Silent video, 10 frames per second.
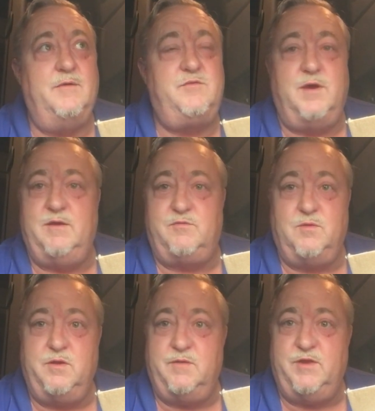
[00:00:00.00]
So I just
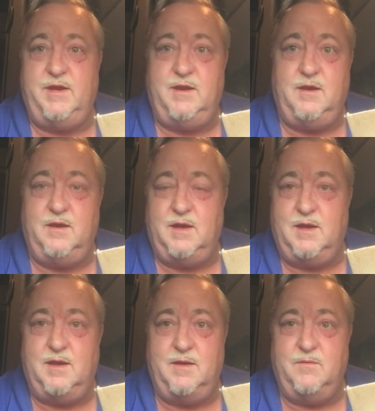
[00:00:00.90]
rolled over here,
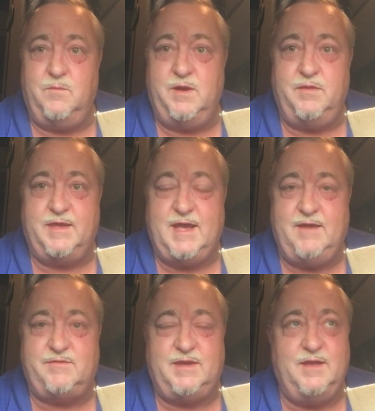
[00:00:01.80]
went on the
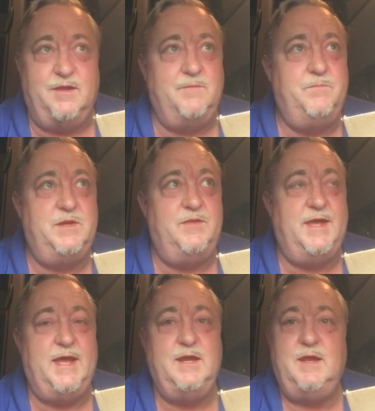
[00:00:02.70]
cat scale, did
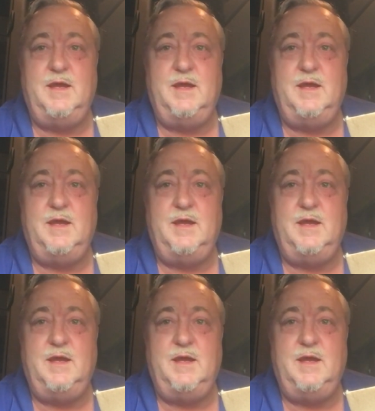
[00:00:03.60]
that.